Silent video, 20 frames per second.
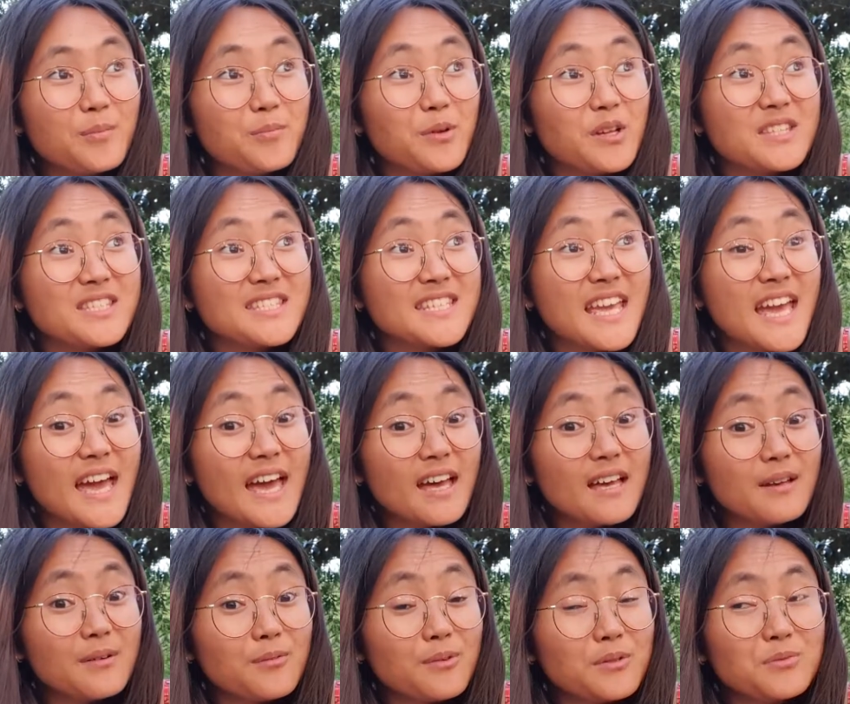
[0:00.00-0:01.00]
But
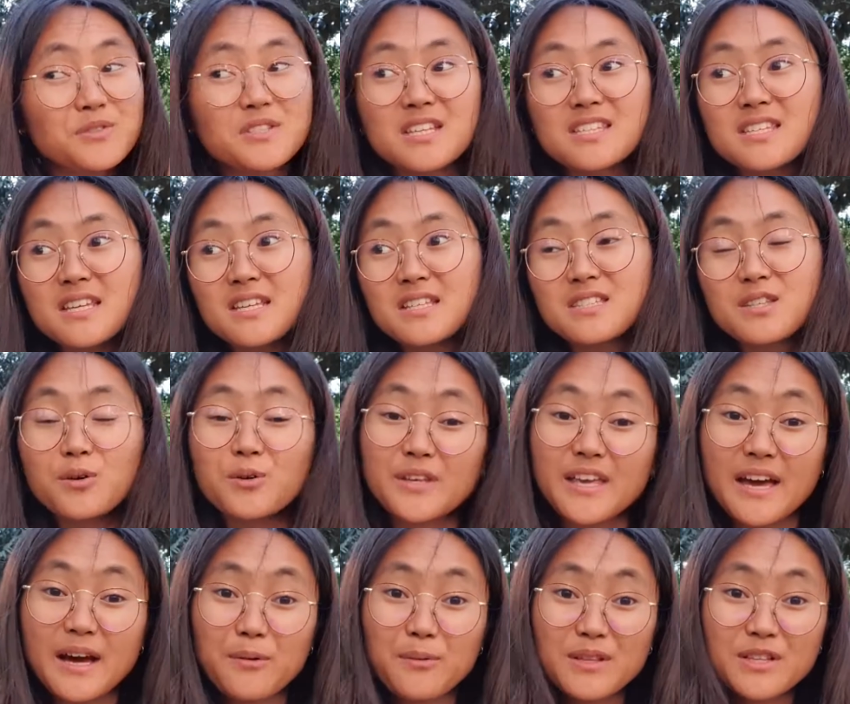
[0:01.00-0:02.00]
yeah, what was I saying? So
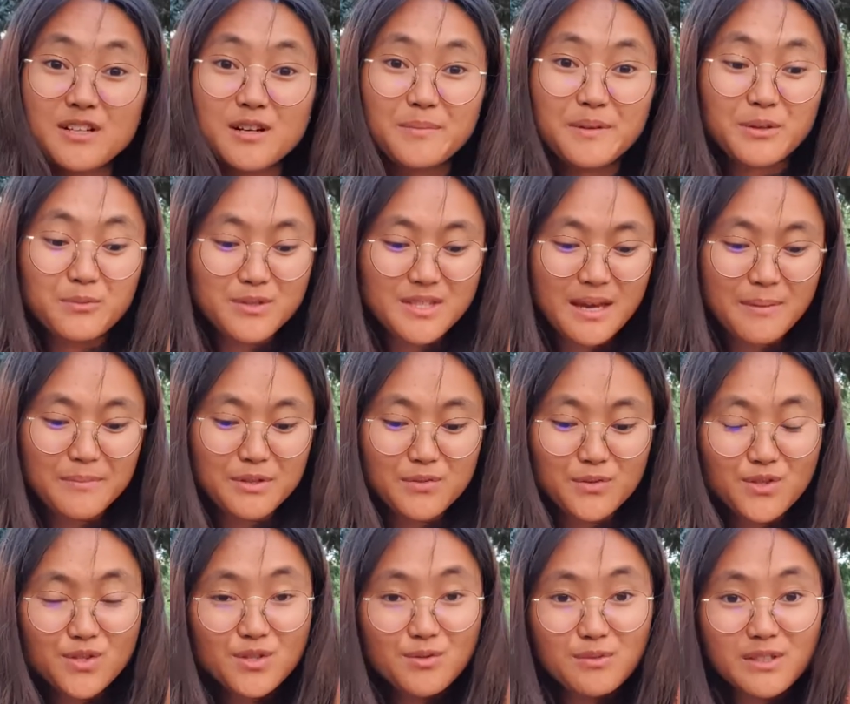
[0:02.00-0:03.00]
yeah, I went clubbing with them.
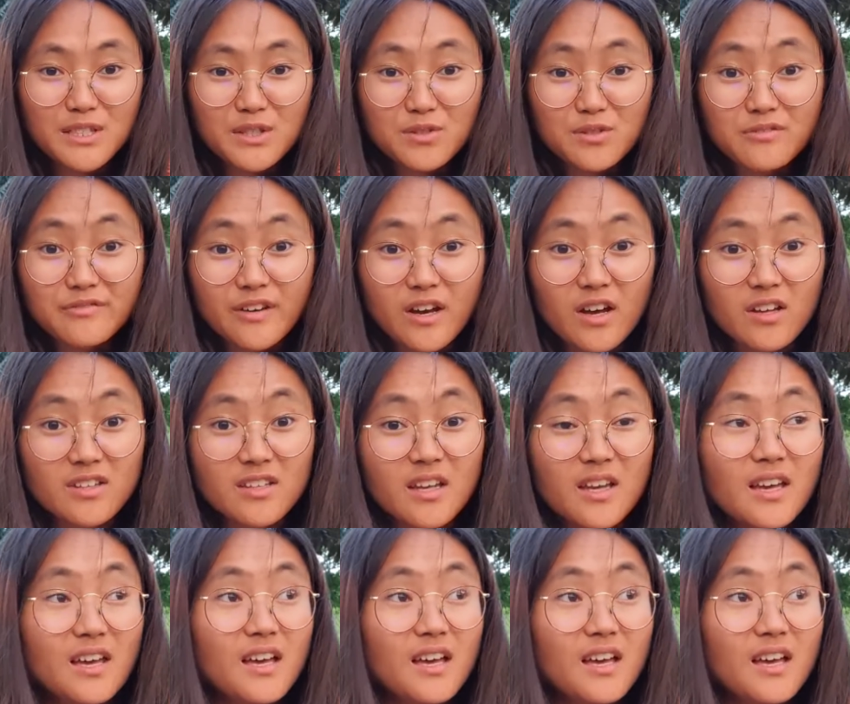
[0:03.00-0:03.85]
It was really good fun.